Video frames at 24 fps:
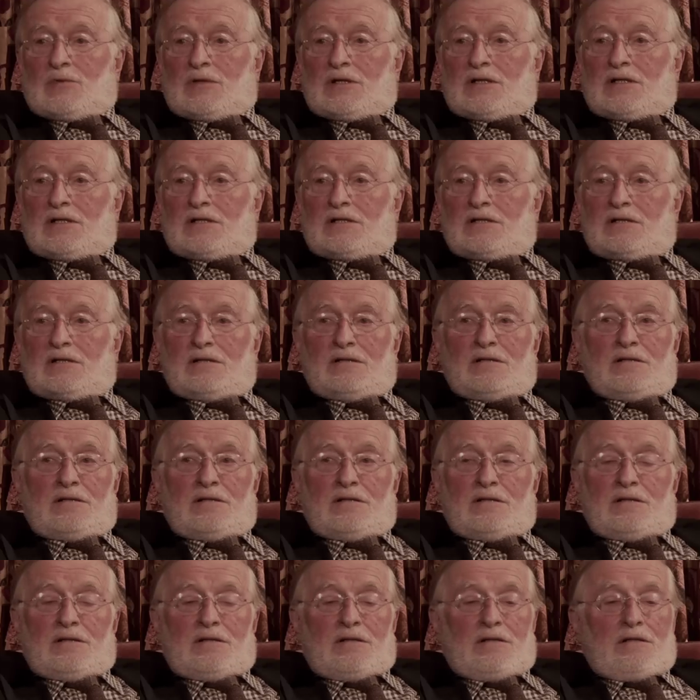ways, and
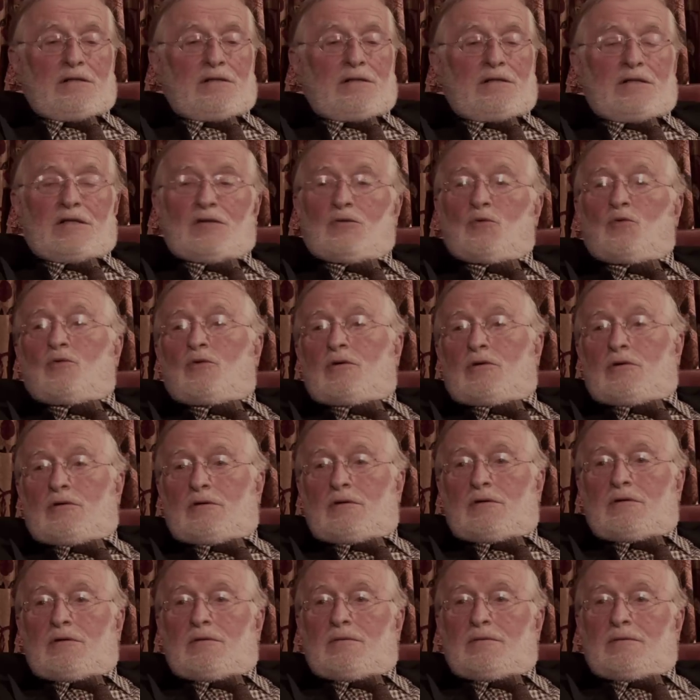they're all
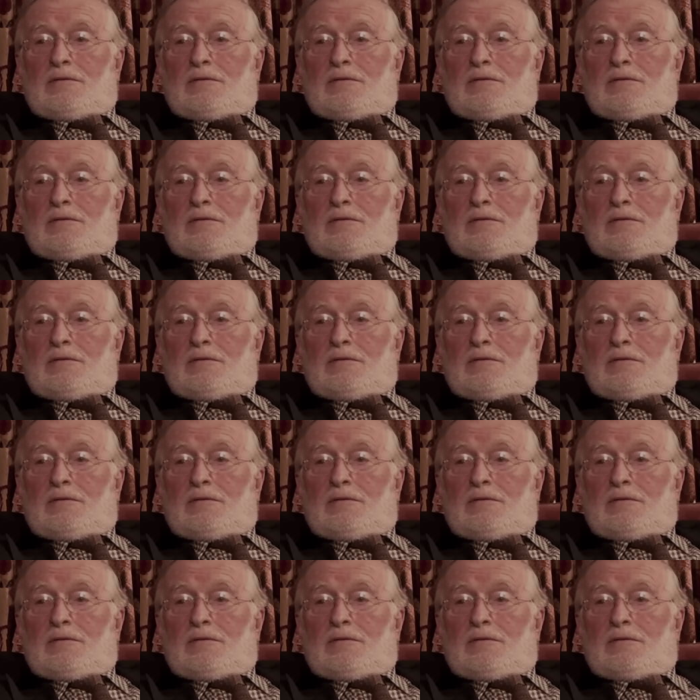good.